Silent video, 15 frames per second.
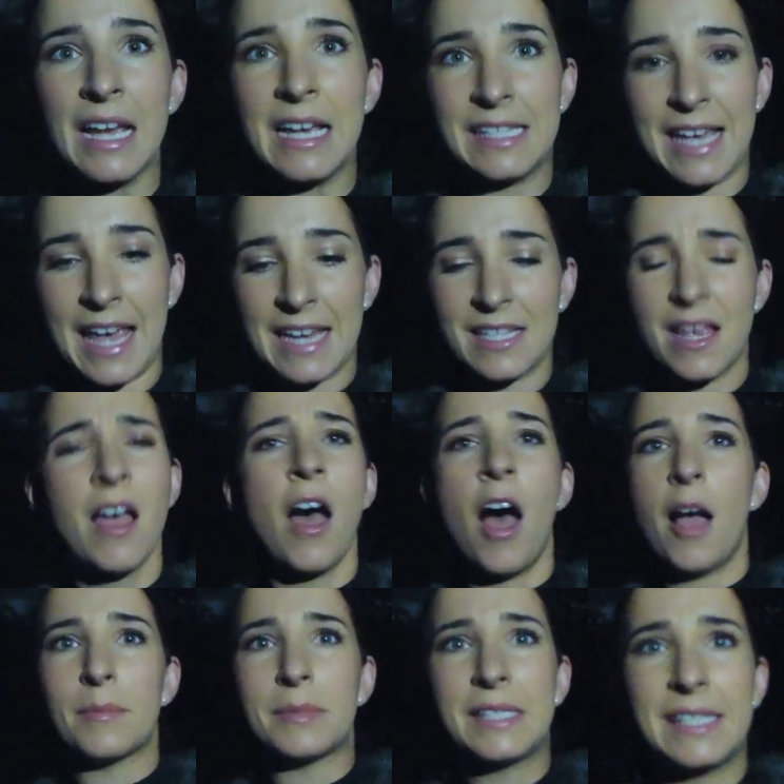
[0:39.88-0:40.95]
At 8.
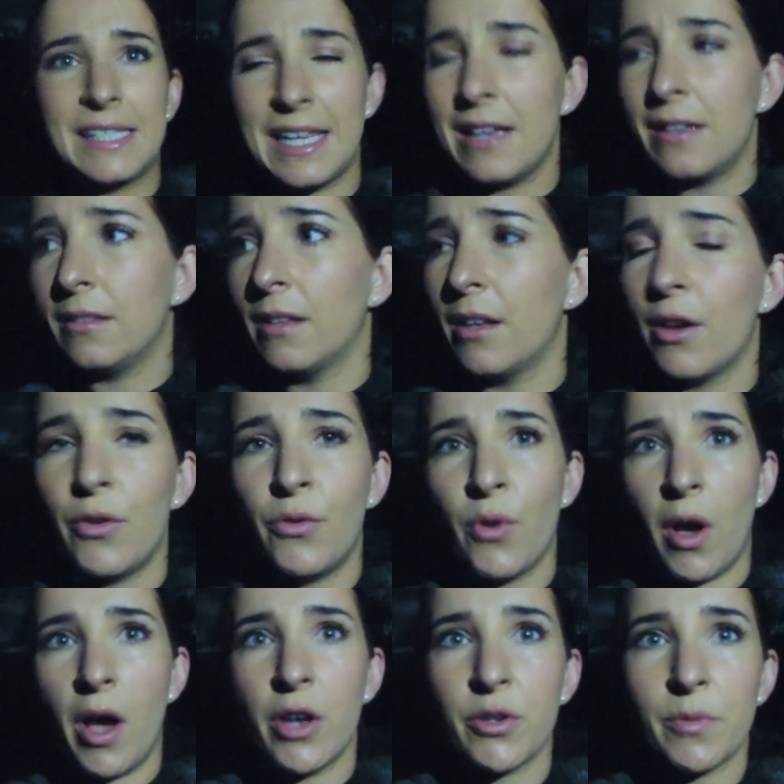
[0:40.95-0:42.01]
I'm still
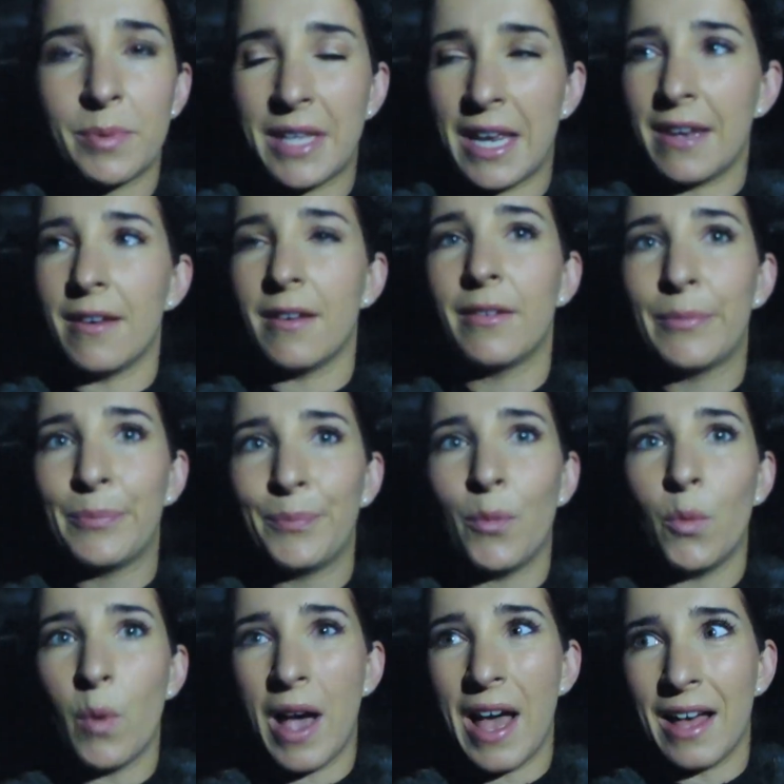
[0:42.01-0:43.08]
not 100%
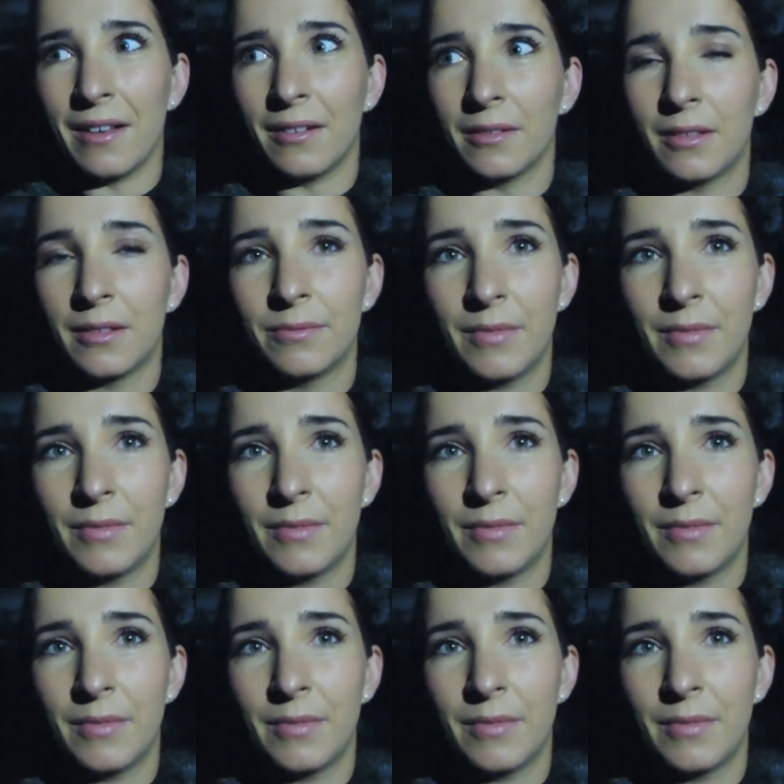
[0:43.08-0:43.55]
well.